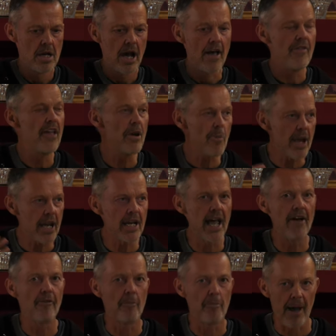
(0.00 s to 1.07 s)
And then we can
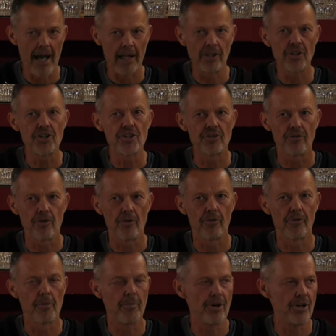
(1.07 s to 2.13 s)
have a balanced view of
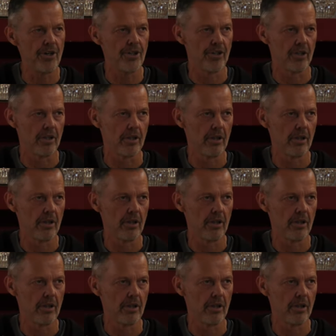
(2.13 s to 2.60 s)
the person.